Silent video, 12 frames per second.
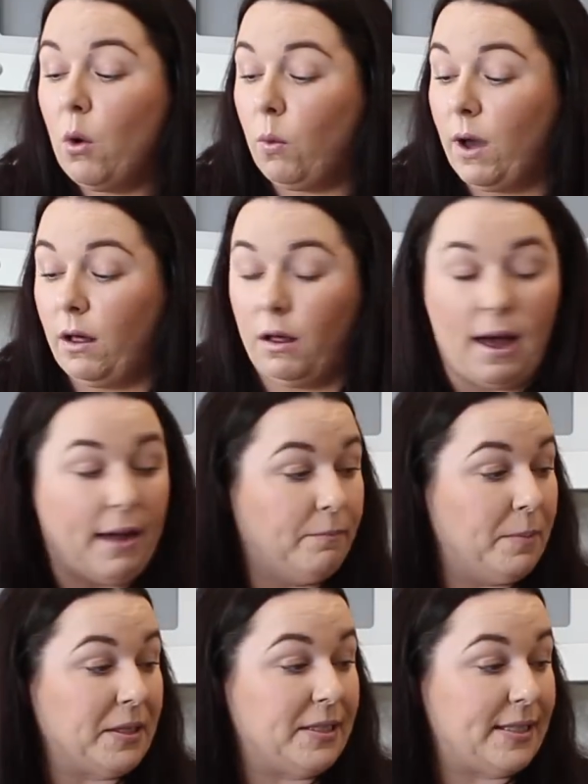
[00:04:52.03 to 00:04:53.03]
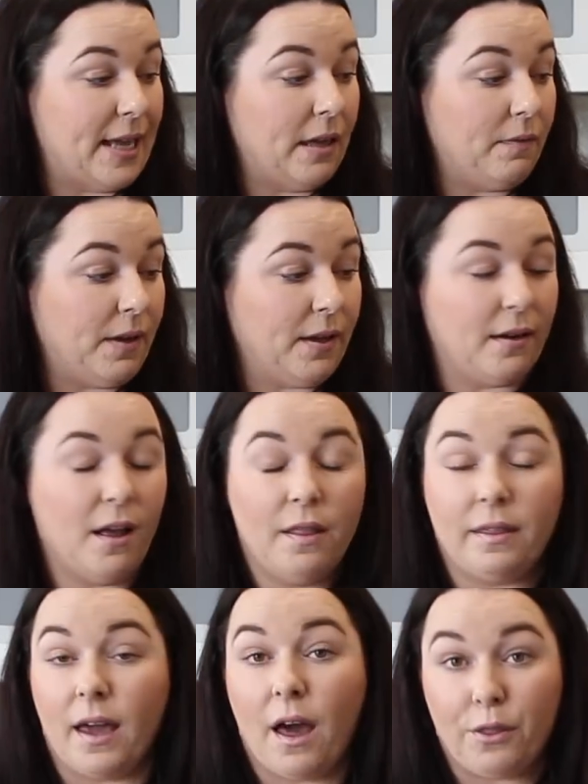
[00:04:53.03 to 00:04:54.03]
Well, I've been saving
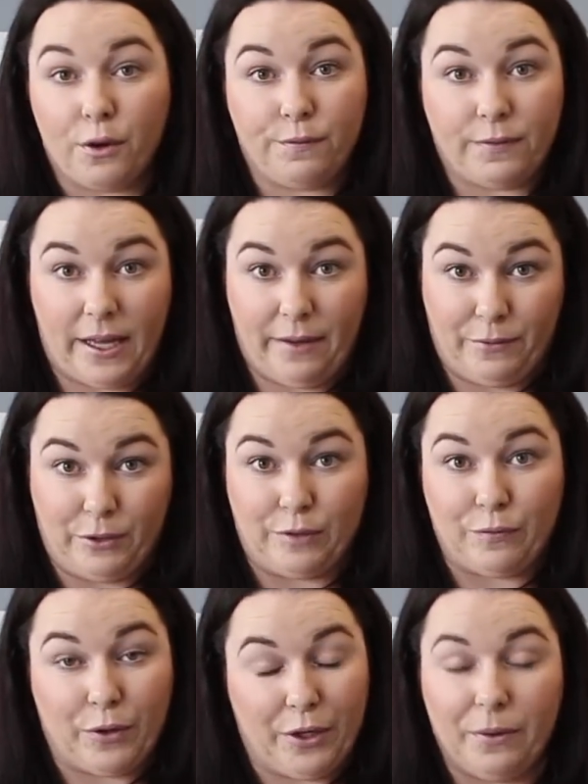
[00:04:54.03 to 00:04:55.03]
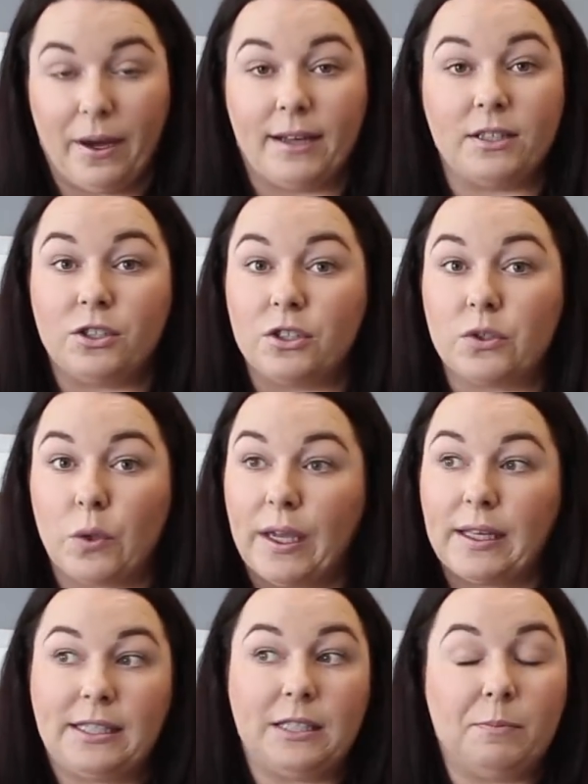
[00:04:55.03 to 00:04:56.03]
the other flavors for you guys just so I
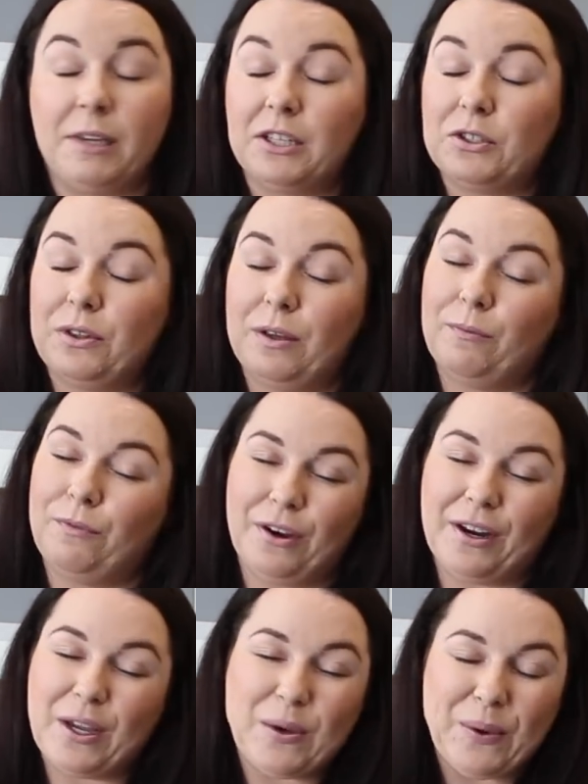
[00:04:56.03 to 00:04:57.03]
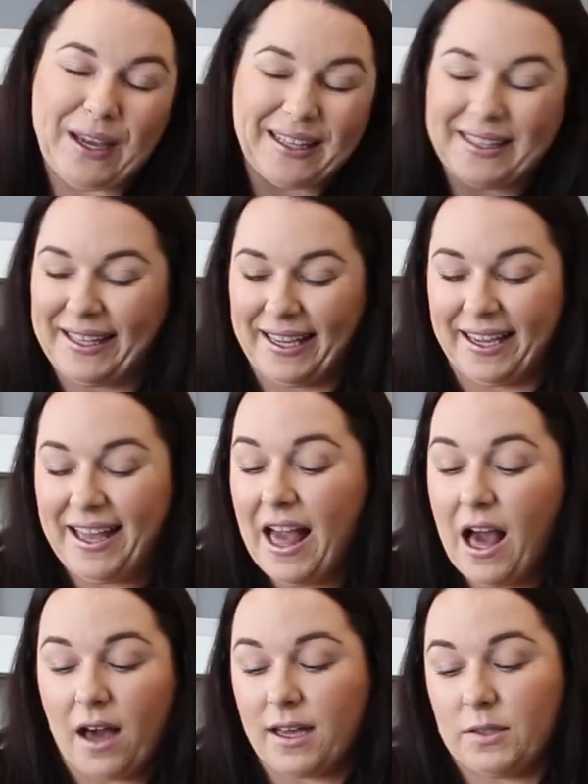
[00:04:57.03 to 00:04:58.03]
could speak to them very quickly
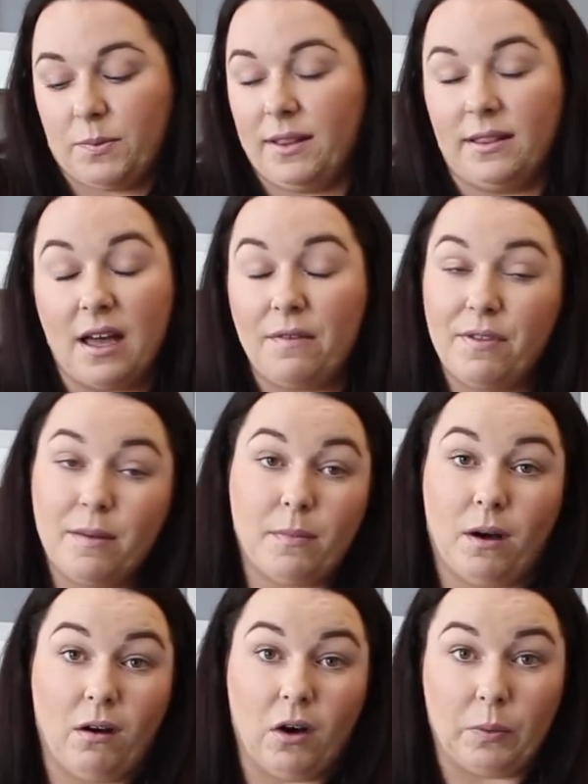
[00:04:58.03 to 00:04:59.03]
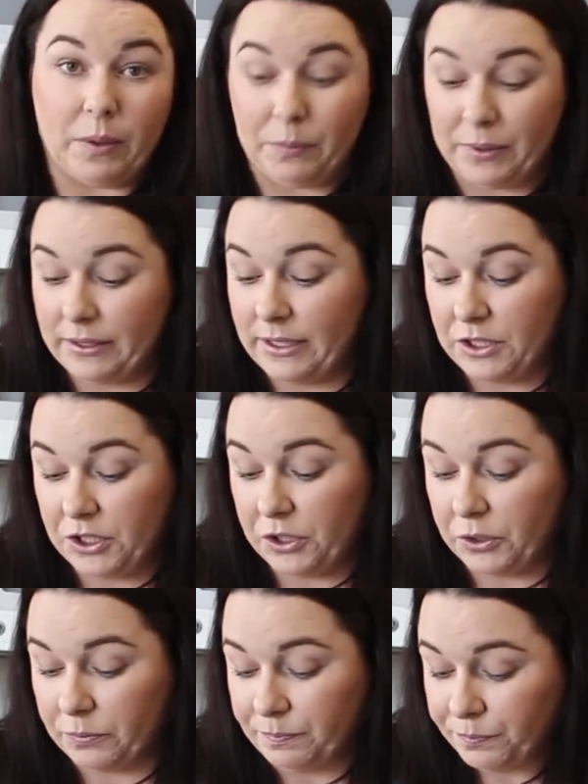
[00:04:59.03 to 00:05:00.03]
because we love them all. We really
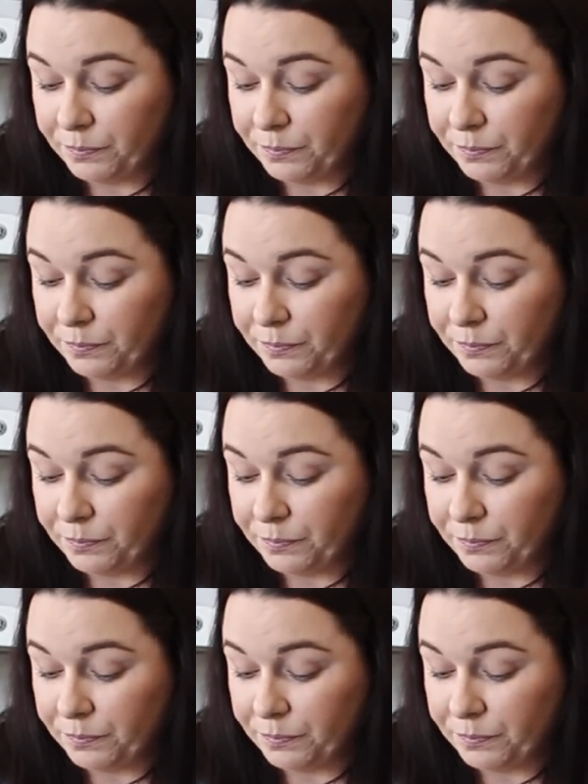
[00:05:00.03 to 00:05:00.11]
do.